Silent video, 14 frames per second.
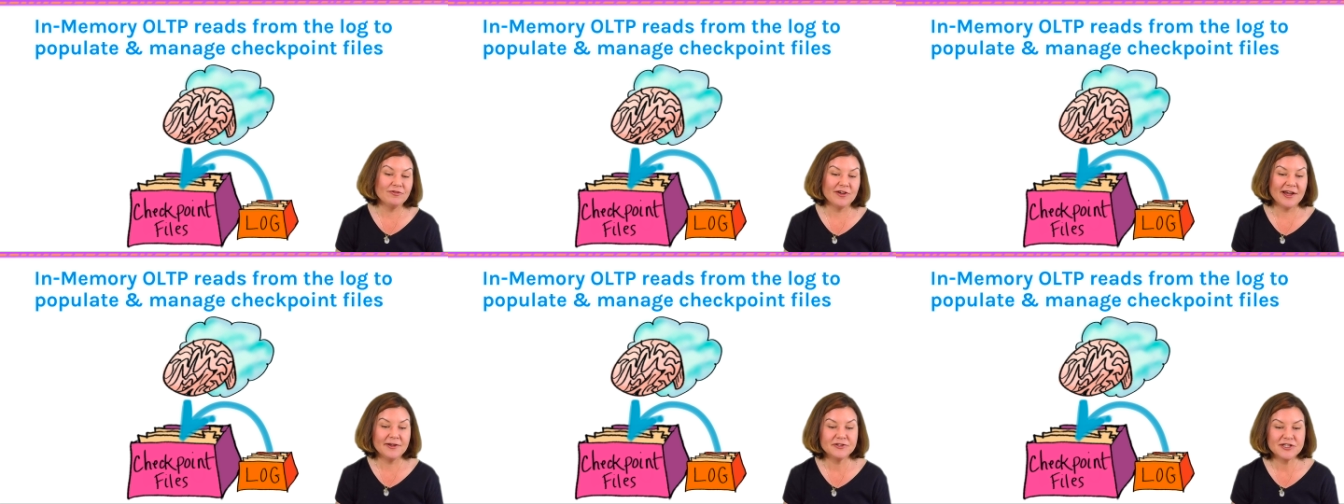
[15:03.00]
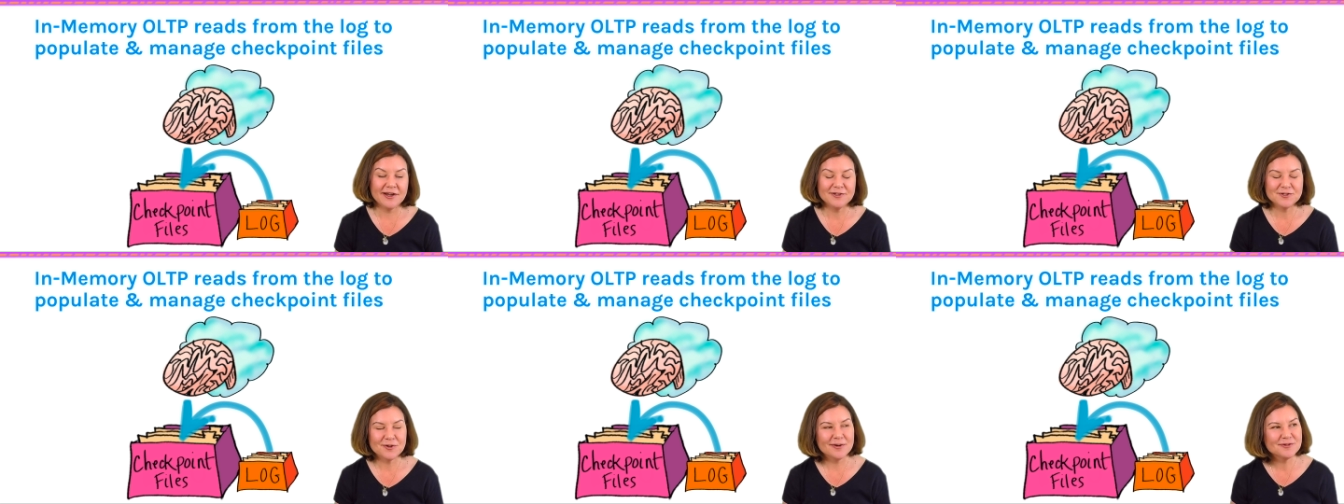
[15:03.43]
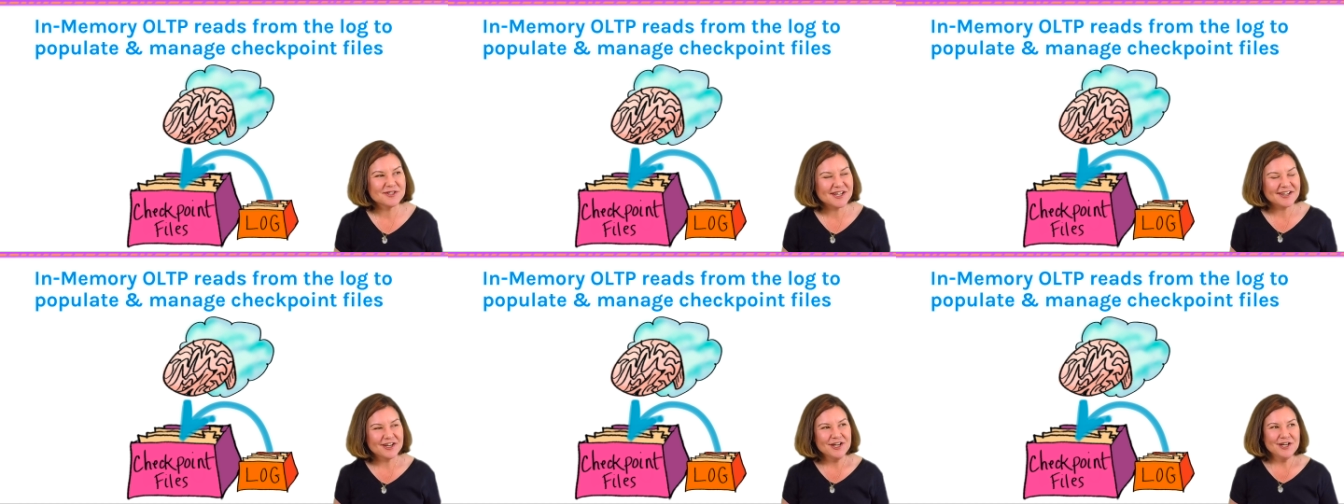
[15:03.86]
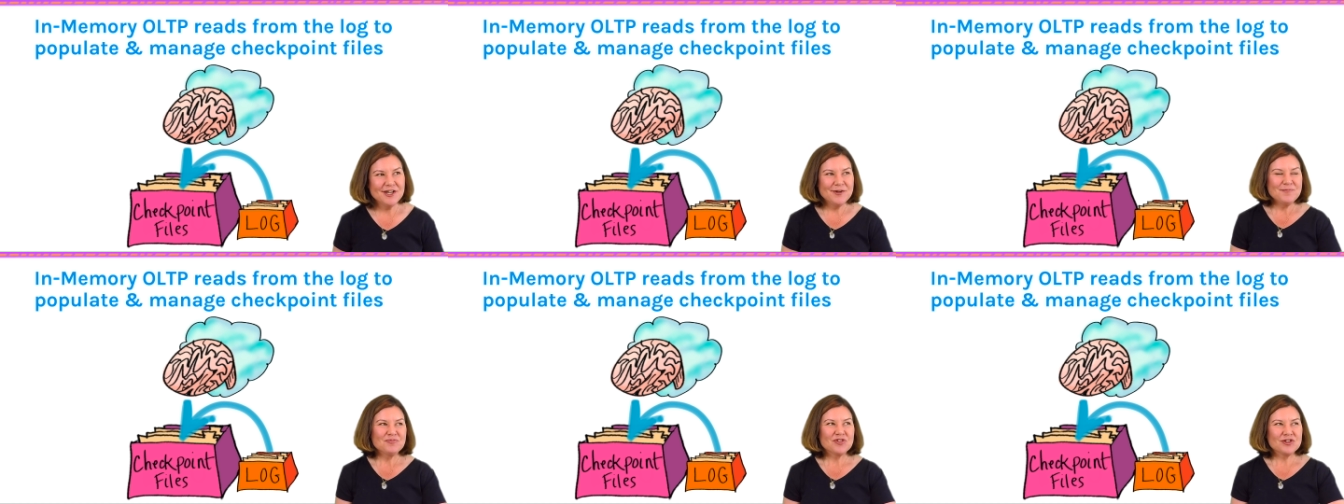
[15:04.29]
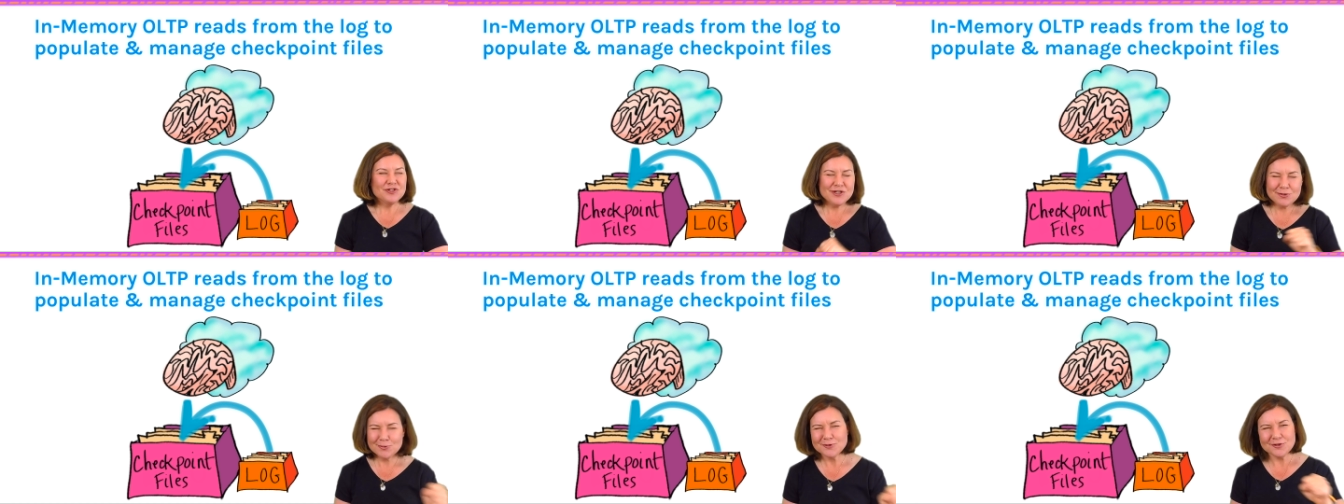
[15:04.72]
files yet. So I was like,
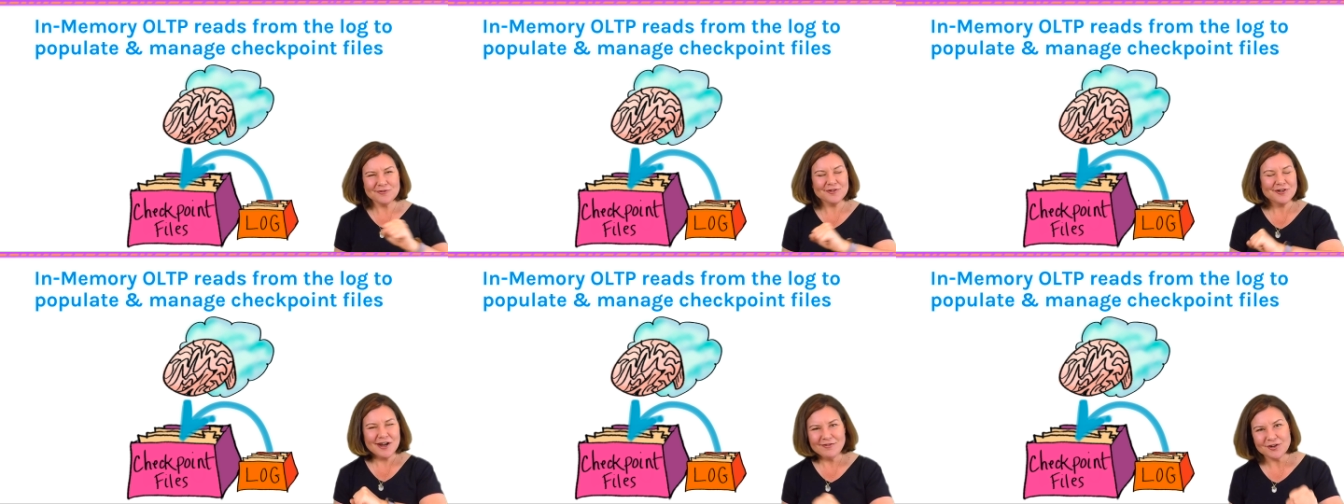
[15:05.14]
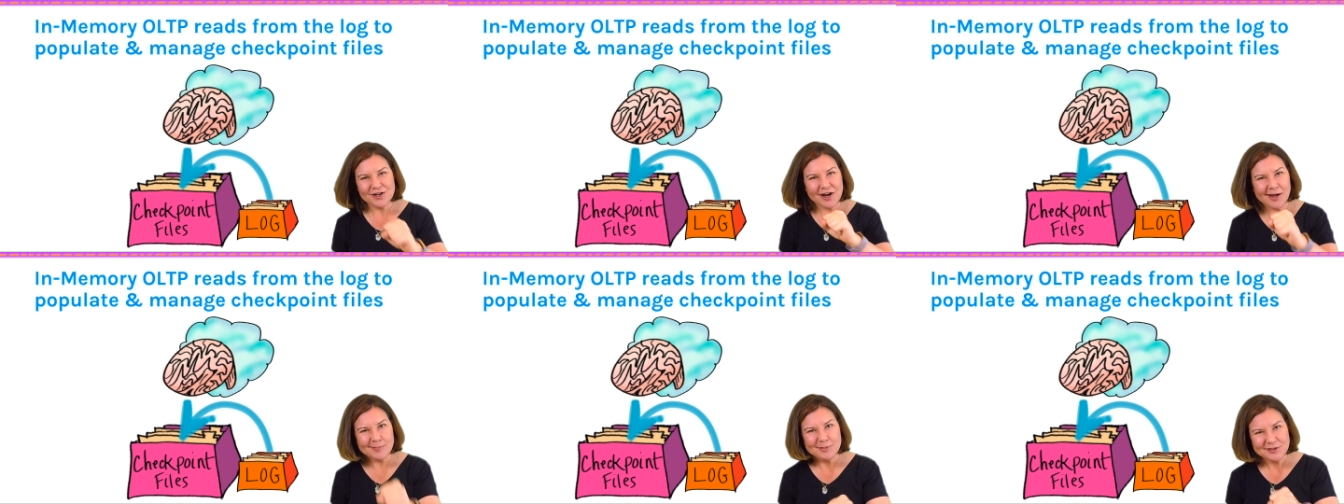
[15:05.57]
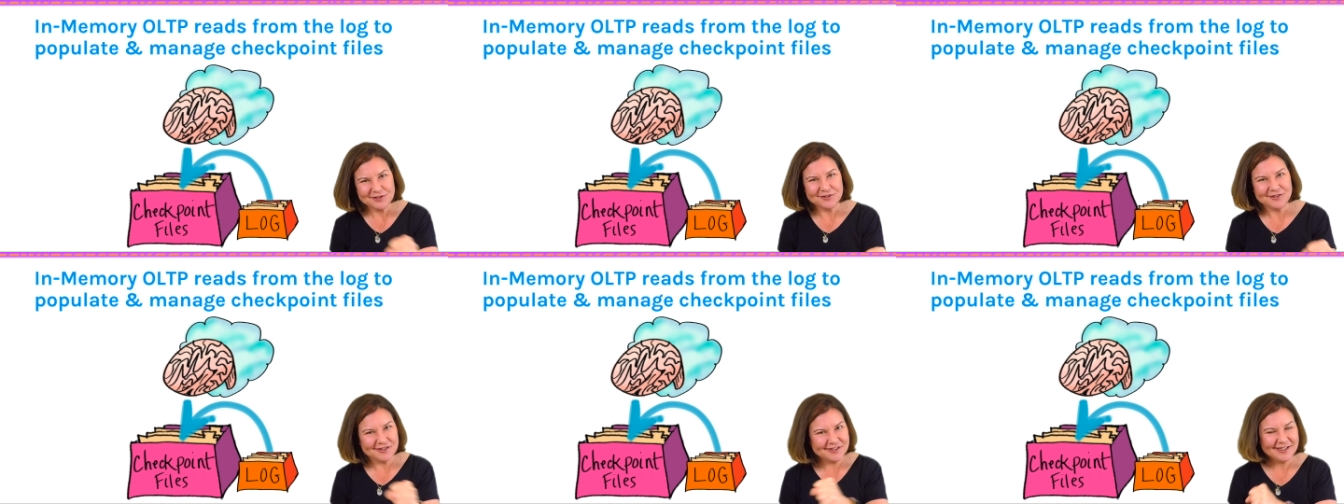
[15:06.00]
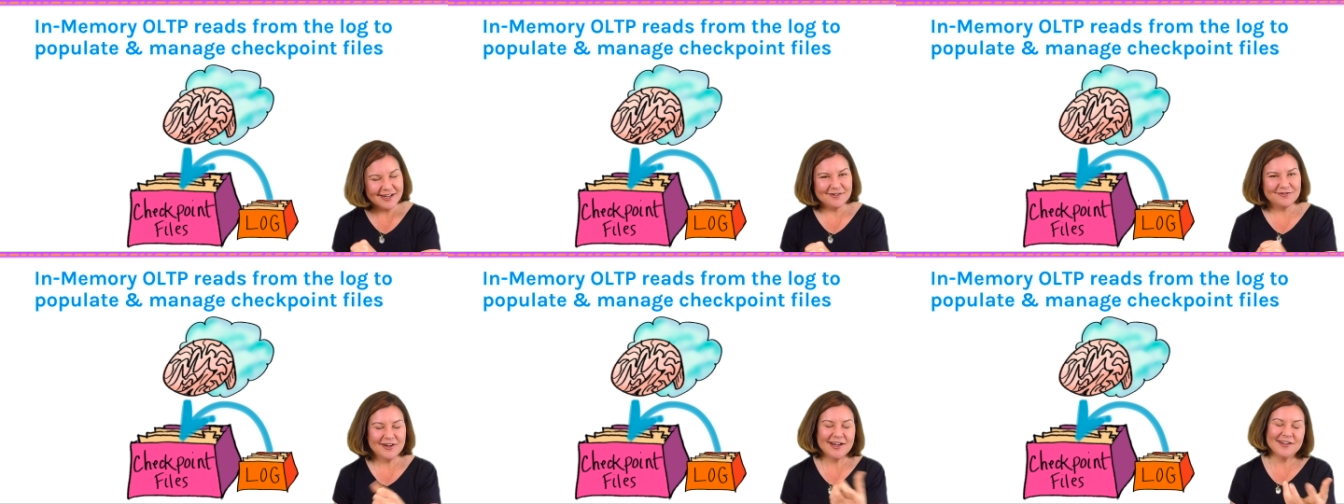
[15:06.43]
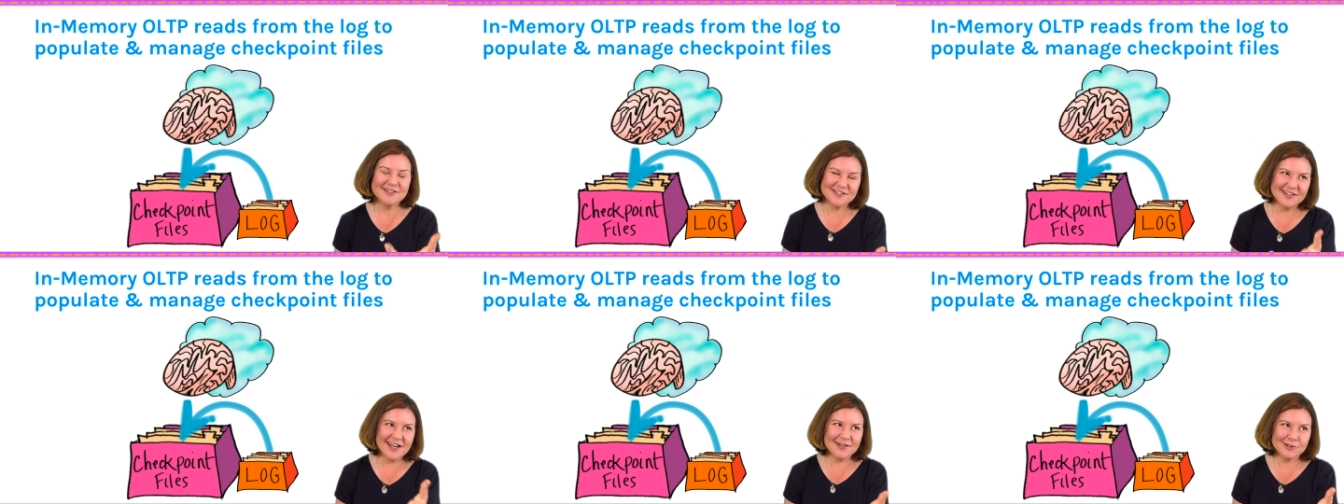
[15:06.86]
SQL Server never copies to the data files,
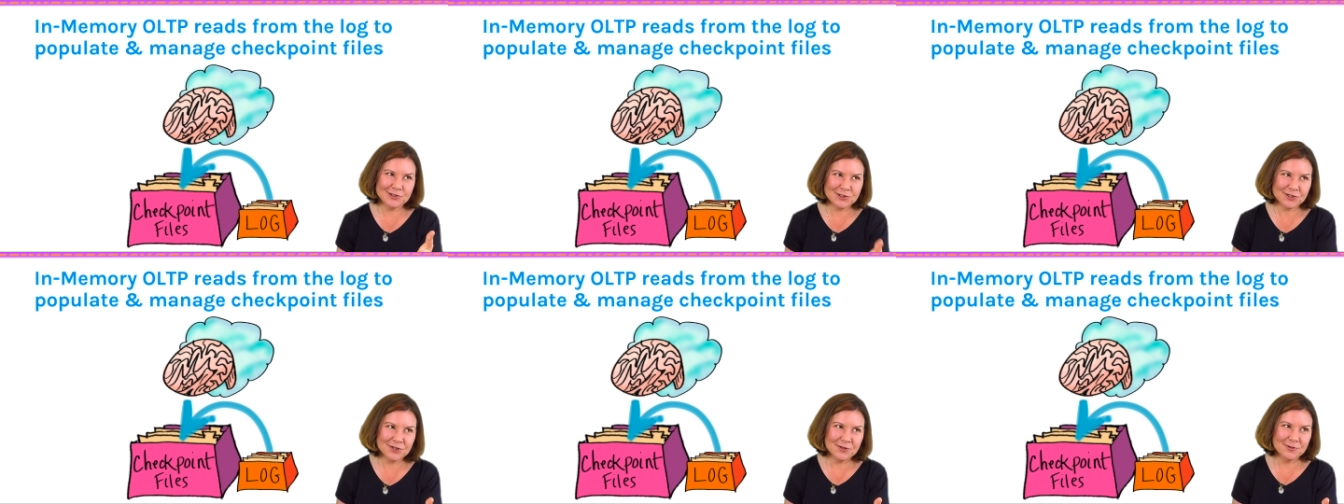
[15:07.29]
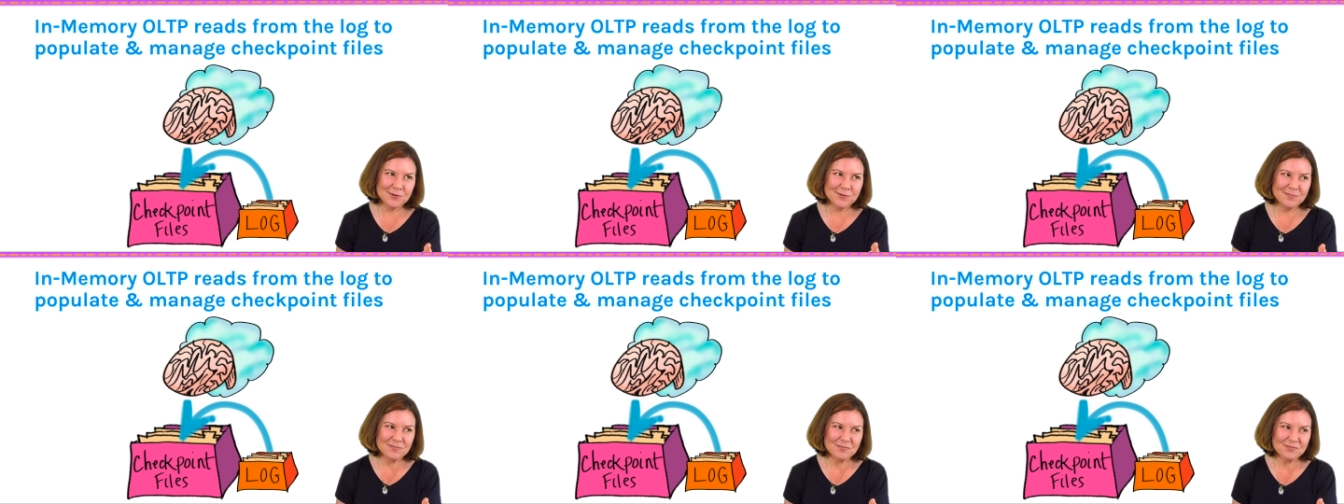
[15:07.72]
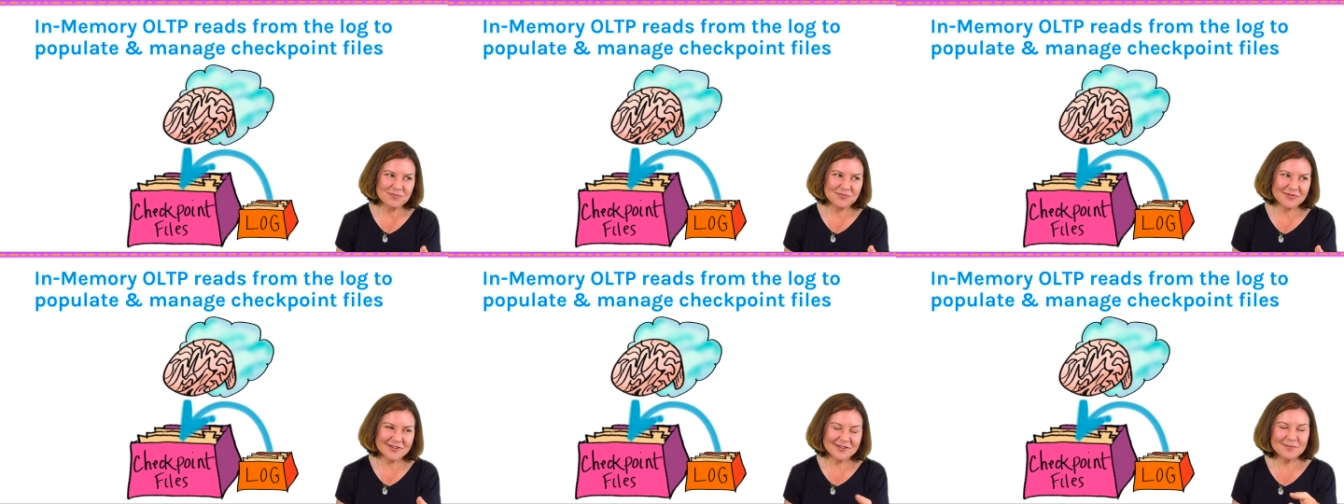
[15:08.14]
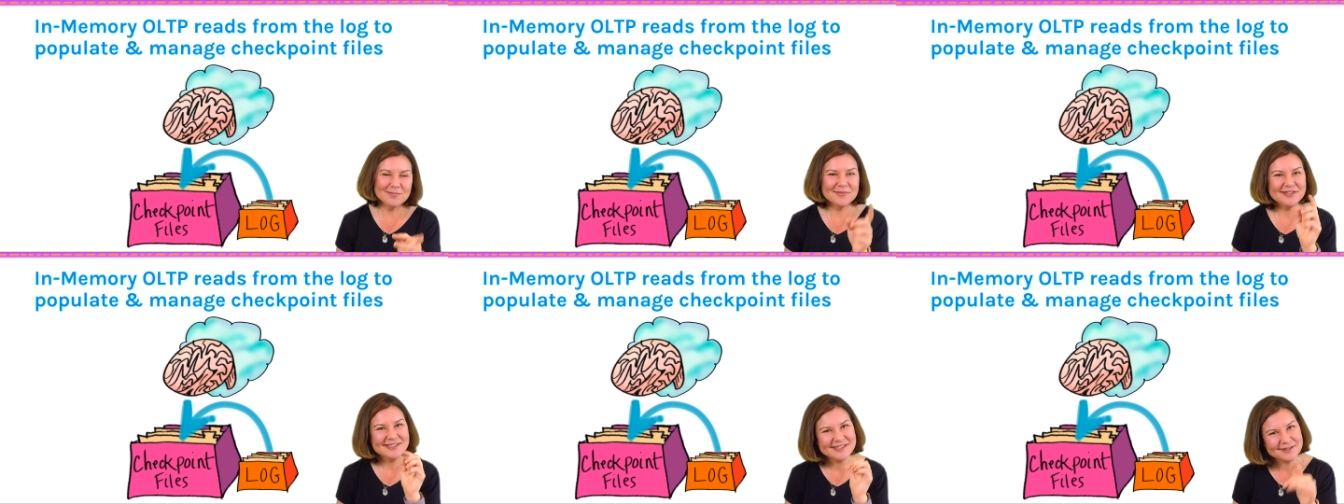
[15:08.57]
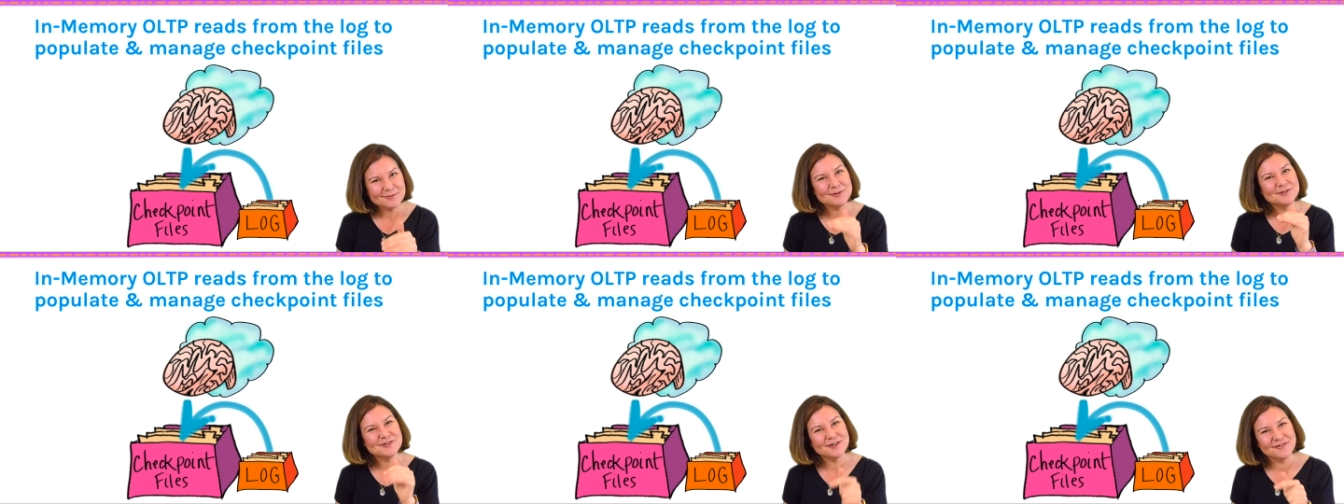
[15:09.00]
and that's true, but
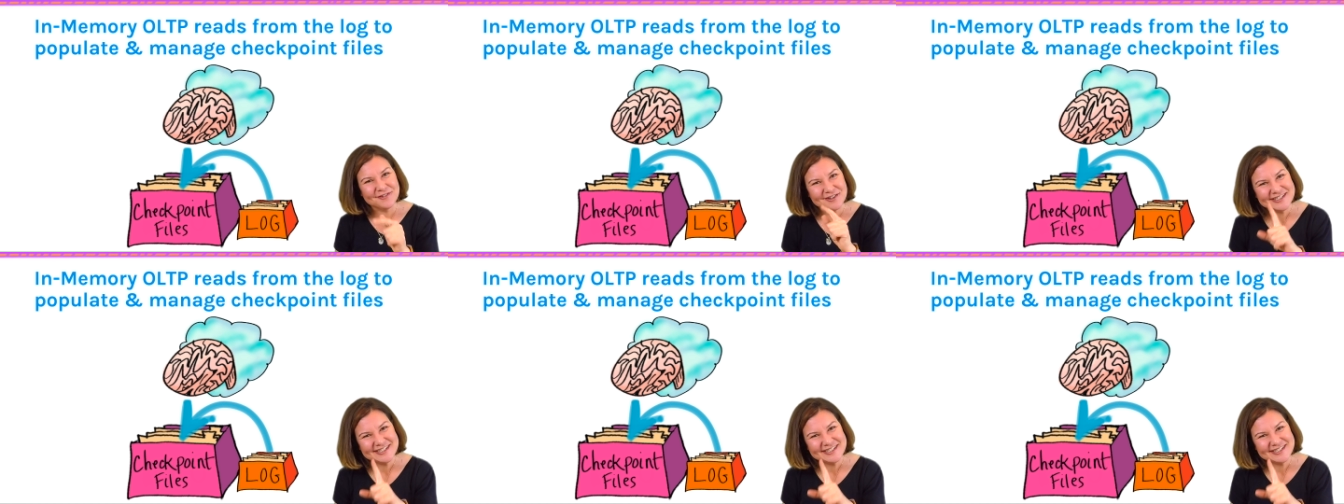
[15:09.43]
SQL Server